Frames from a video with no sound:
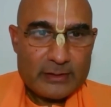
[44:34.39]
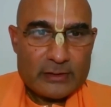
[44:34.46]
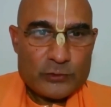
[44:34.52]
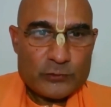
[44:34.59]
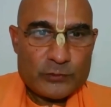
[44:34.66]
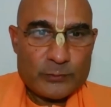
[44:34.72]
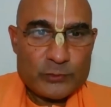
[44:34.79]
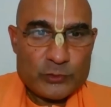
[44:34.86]

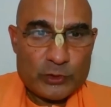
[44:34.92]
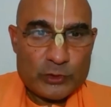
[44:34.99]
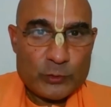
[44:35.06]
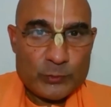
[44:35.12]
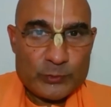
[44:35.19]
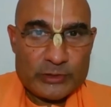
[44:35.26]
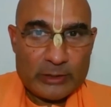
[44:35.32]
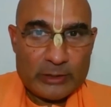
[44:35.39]
from
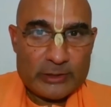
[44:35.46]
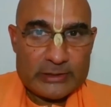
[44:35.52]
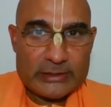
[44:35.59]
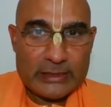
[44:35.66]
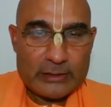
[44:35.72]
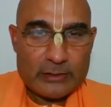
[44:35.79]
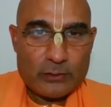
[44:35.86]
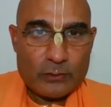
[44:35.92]
Swarup
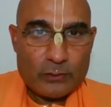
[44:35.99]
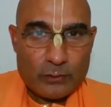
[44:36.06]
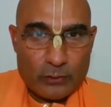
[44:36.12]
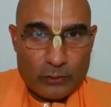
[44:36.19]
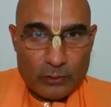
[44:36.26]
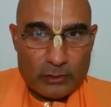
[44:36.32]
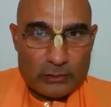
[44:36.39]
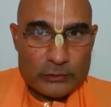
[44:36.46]
Damodar
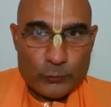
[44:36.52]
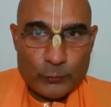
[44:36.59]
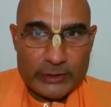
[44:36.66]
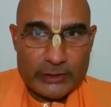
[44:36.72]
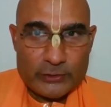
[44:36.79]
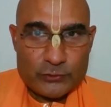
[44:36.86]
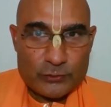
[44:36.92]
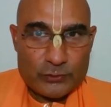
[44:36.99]
all the way
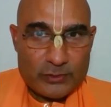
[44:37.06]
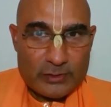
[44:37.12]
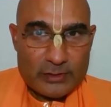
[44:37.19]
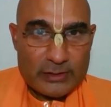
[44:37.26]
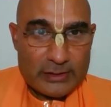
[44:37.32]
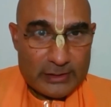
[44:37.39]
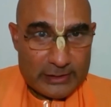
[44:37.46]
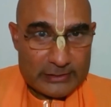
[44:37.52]
to
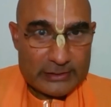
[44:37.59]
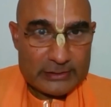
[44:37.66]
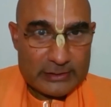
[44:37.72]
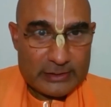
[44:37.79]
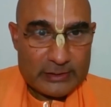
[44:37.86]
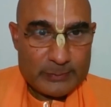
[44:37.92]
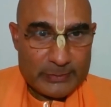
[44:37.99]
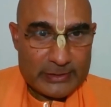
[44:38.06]

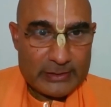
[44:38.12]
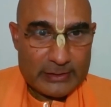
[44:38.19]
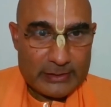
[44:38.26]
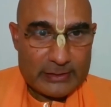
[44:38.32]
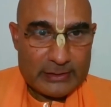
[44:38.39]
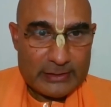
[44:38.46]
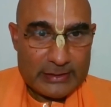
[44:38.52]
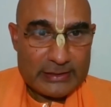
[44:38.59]
Gadadhar
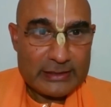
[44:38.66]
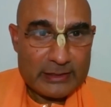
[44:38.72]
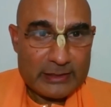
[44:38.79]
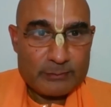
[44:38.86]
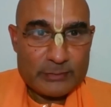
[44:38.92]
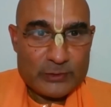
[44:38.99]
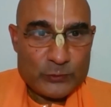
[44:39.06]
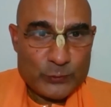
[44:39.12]
Pandit and in
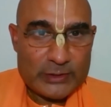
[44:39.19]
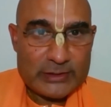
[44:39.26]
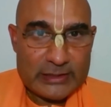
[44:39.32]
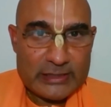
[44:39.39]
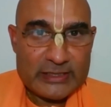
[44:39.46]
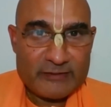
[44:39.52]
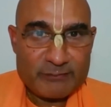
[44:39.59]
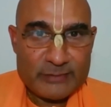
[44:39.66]
between that
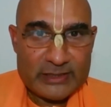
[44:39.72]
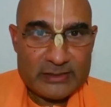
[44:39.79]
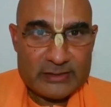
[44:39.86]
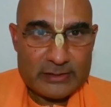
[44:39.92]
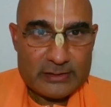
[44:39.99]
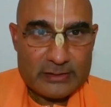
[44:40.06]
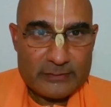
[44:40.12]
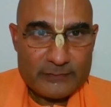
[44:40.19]
I've
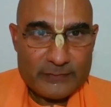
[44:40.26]
mentioned,